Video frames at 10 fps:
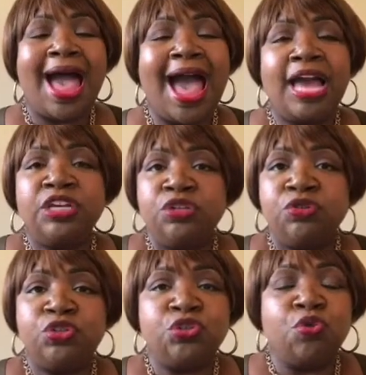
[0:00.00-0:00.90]
I
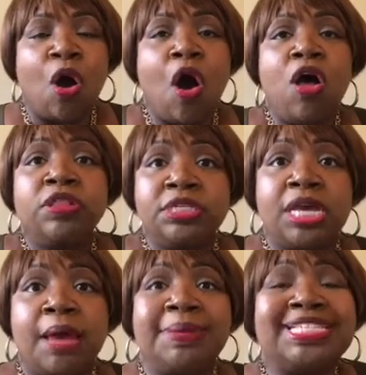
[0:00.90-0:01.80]
used to all the time,